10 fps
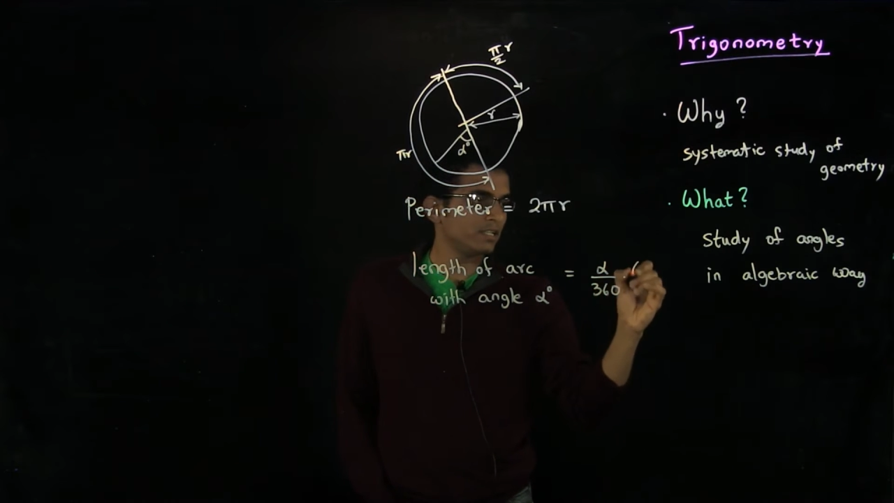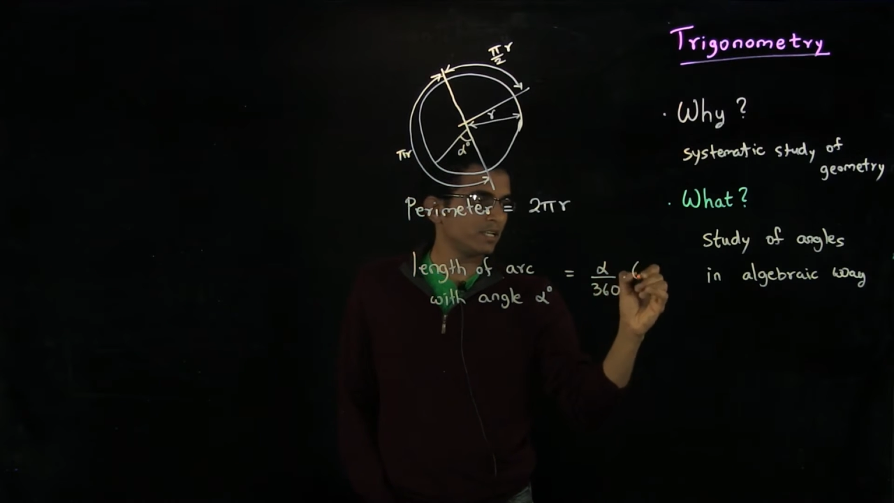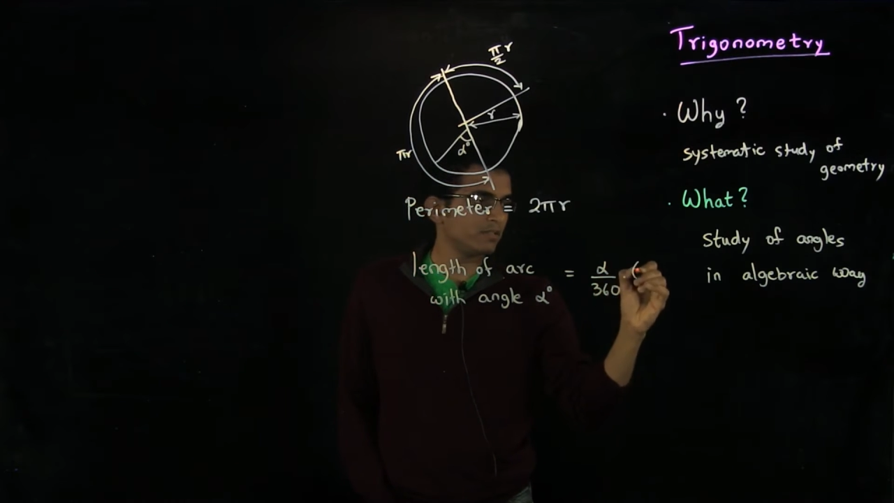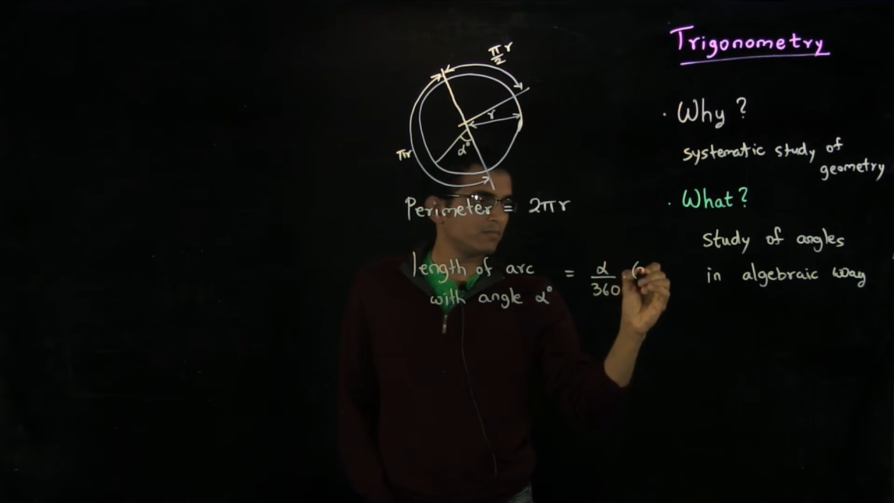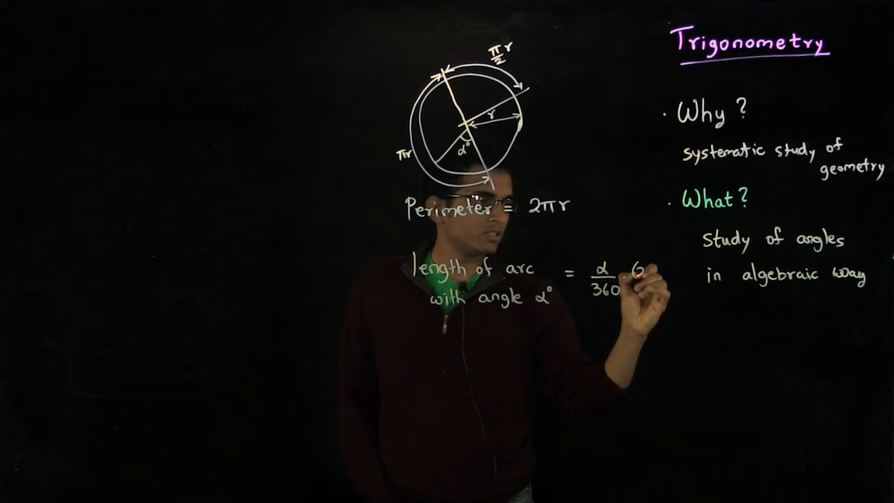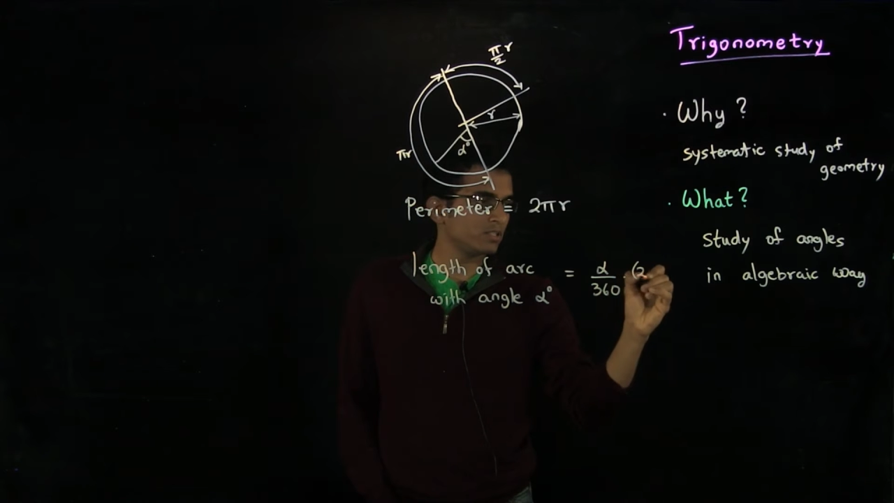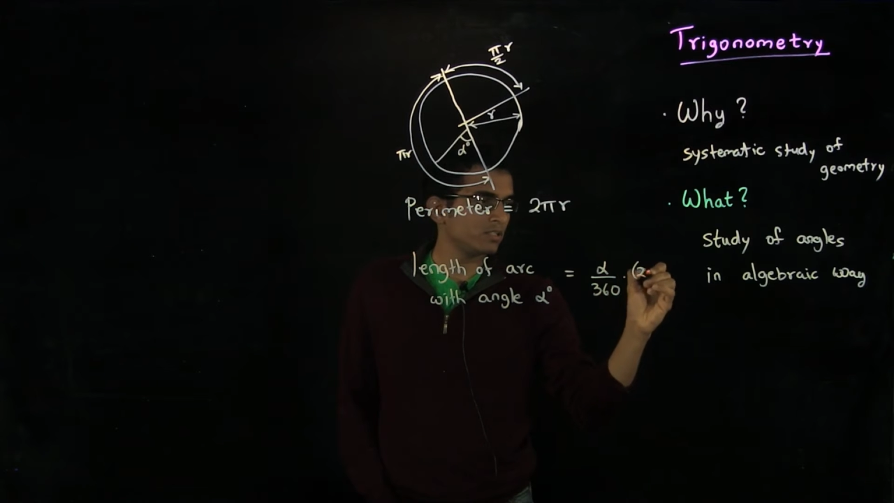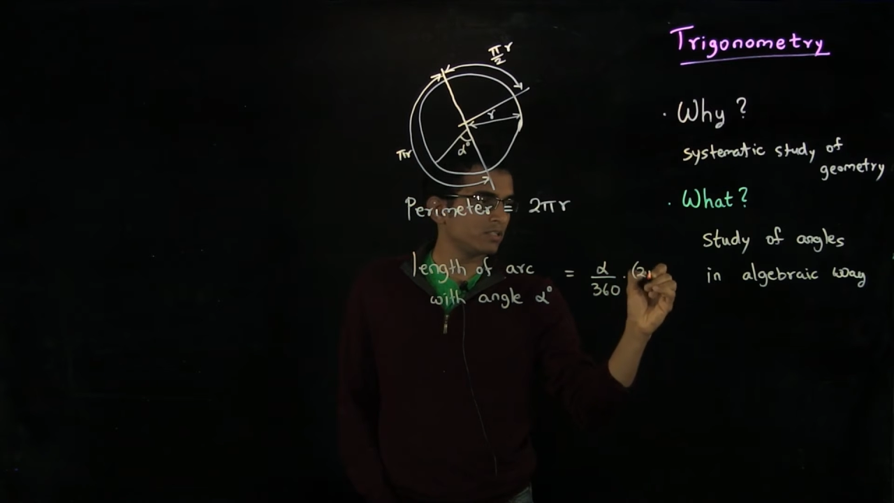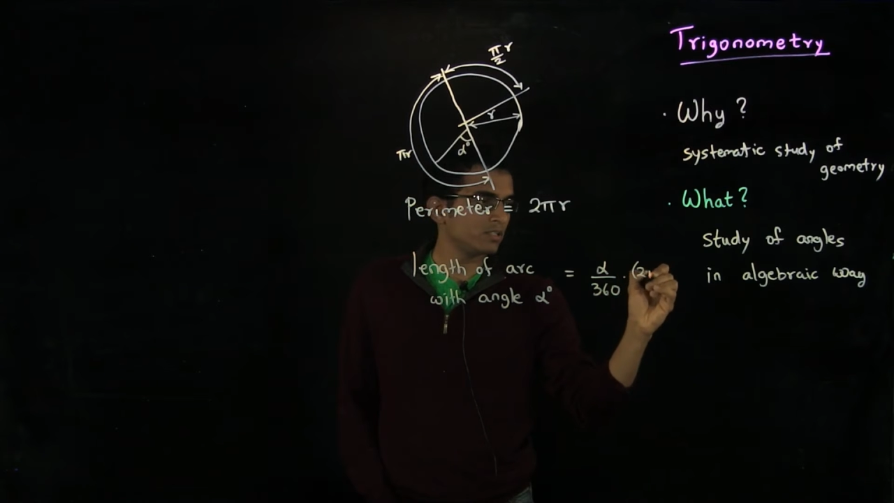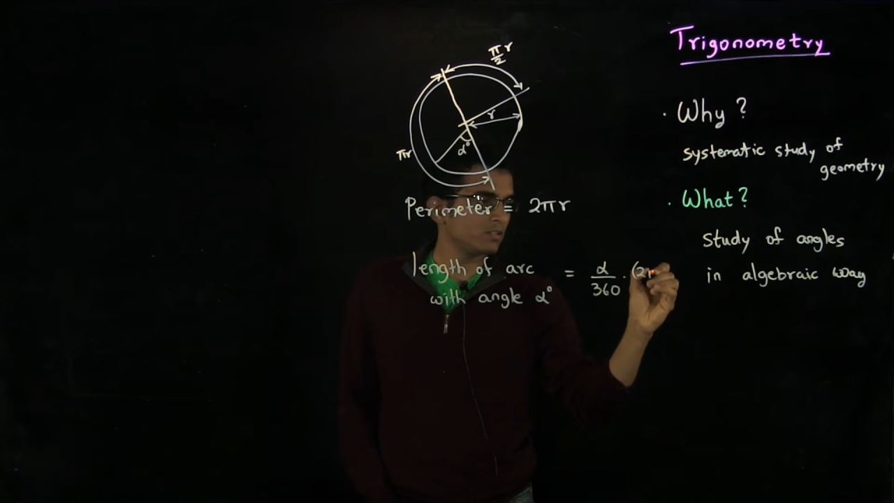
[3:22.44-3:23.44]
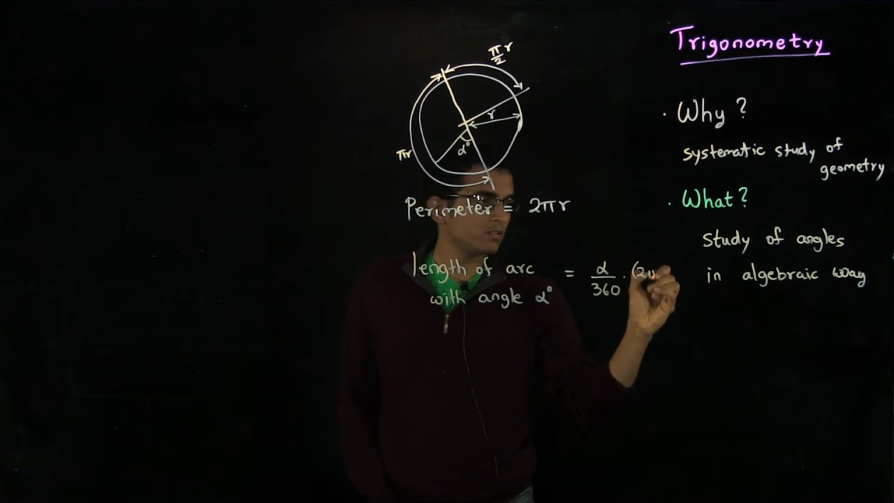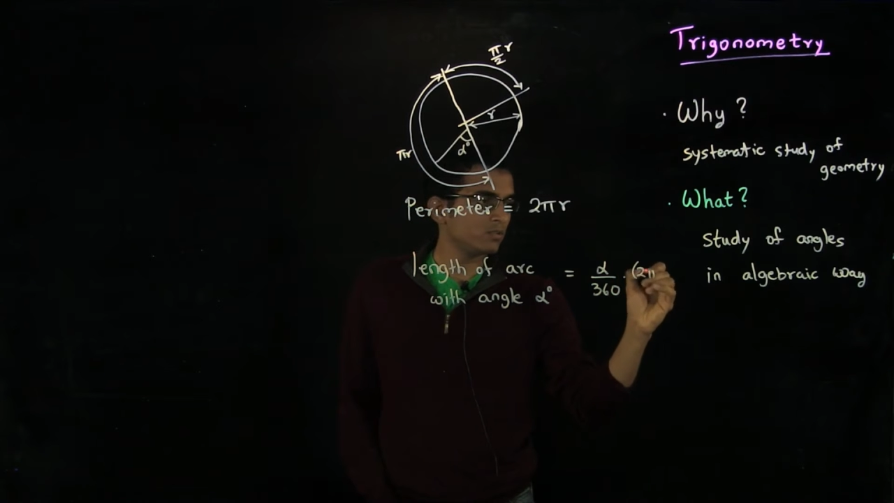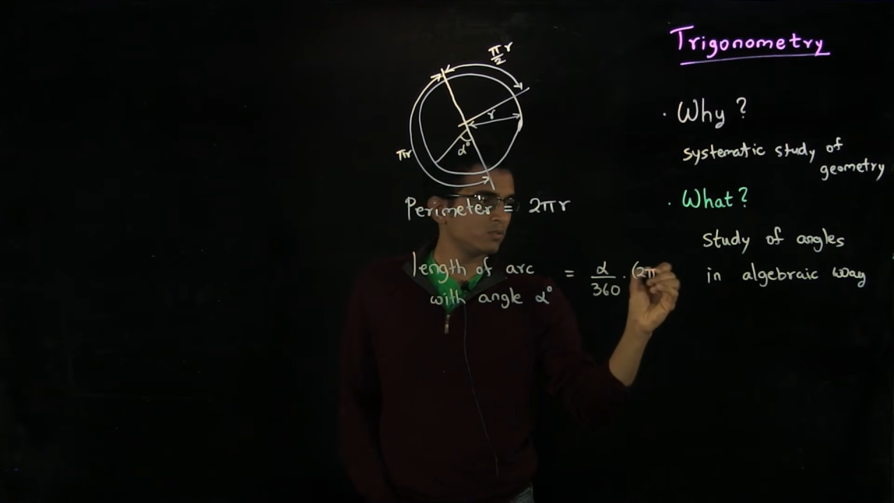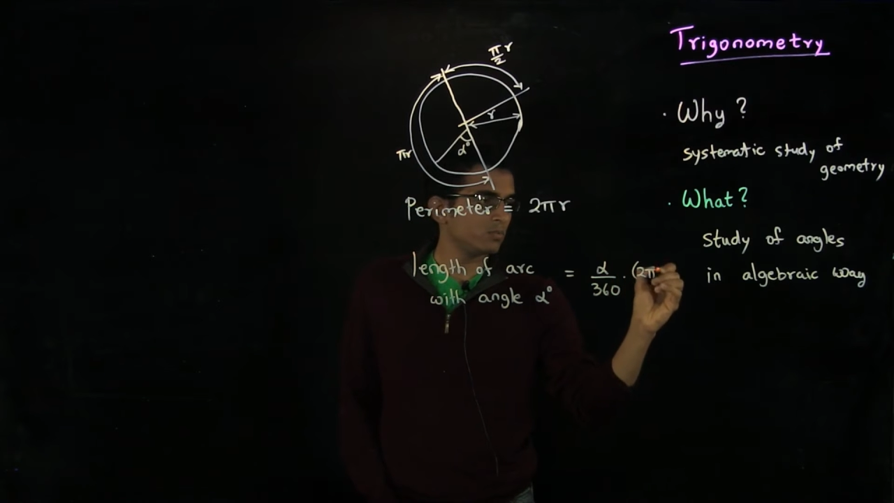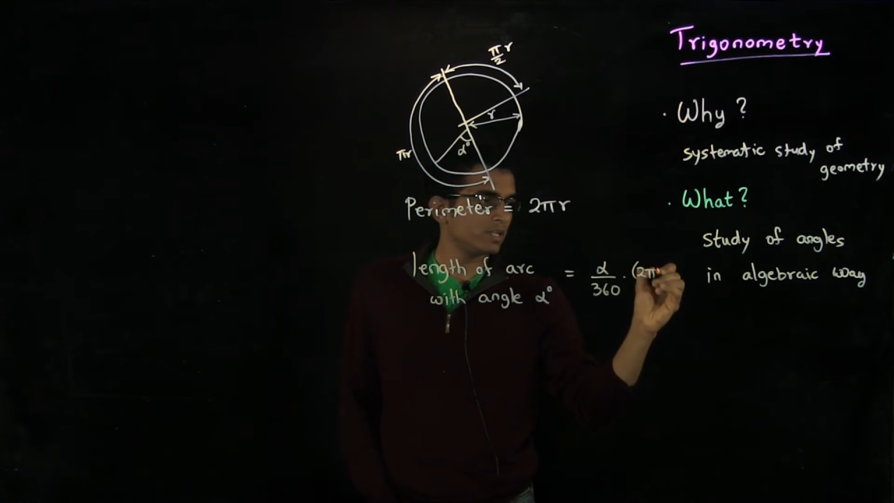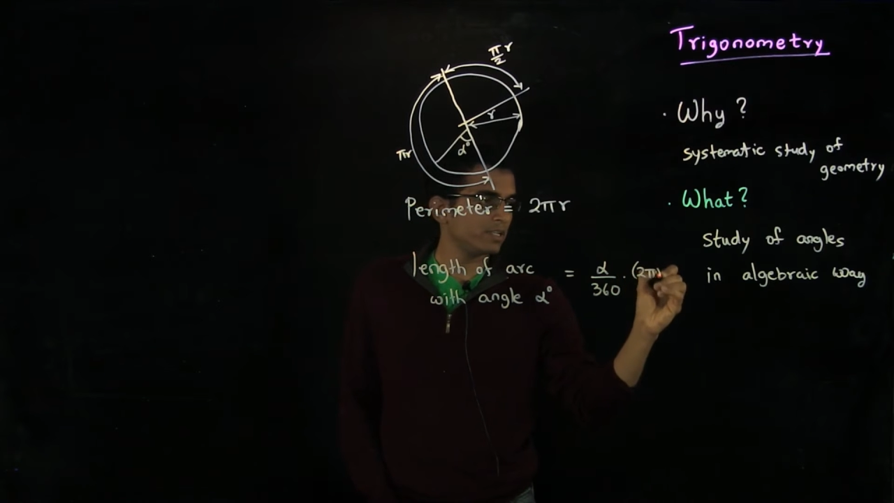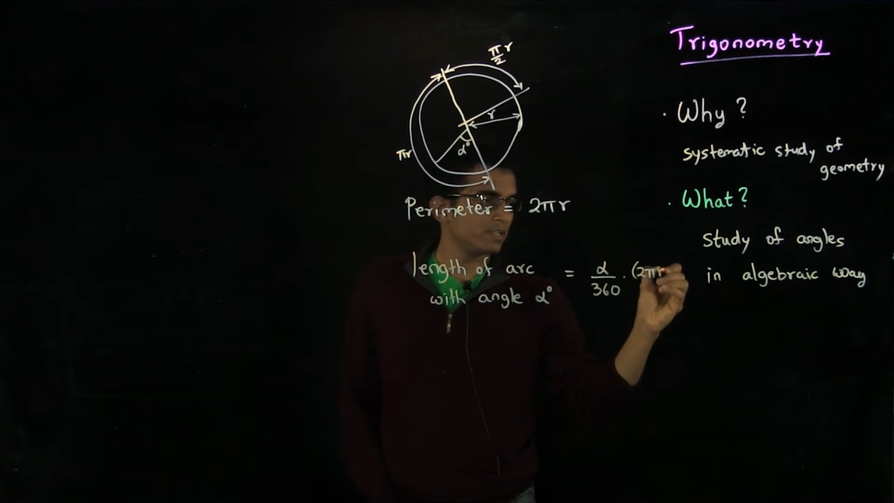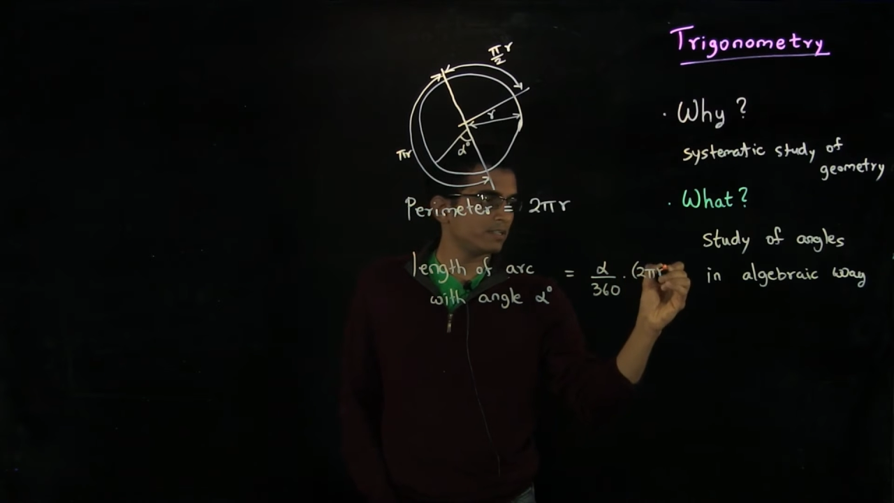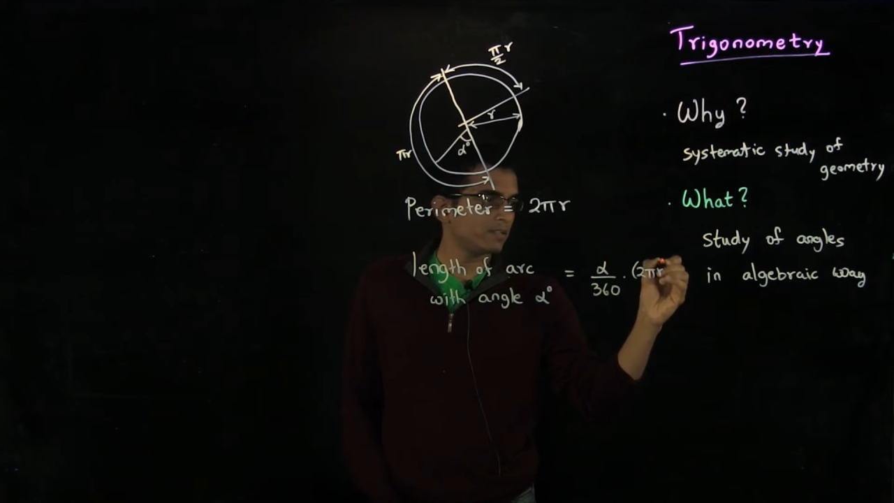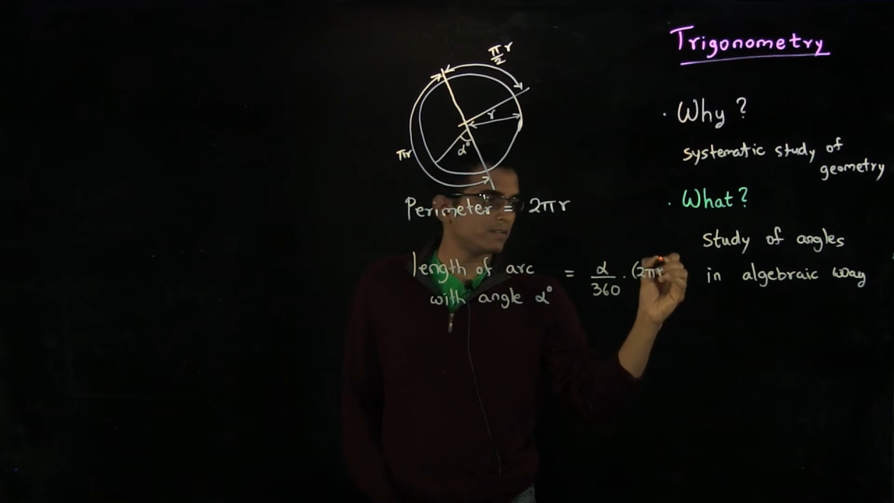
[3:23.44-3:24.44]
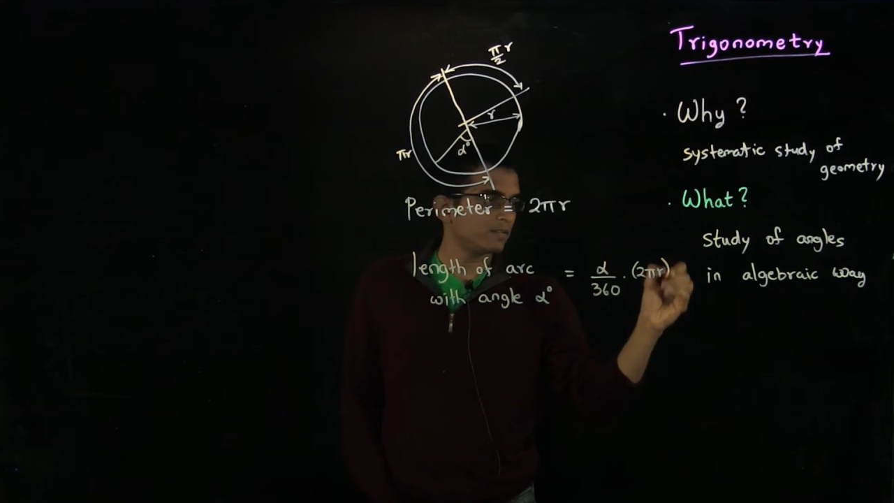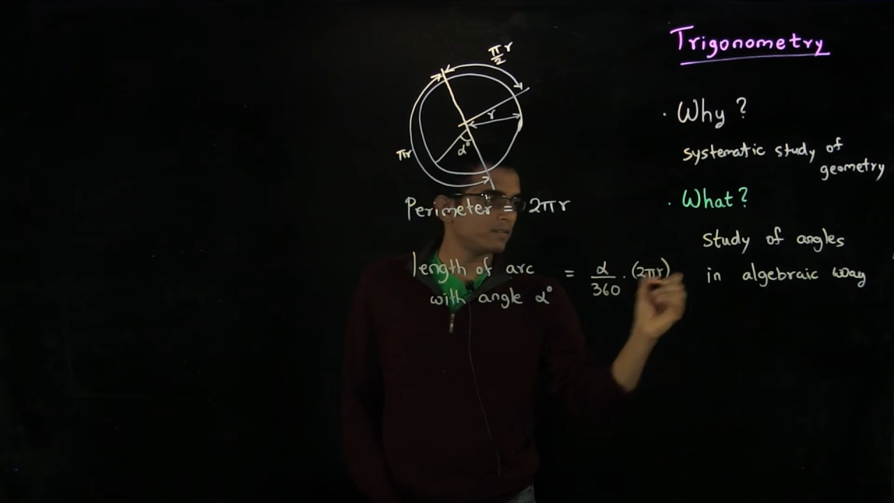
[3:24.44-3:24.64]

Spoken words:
times 2 pi r,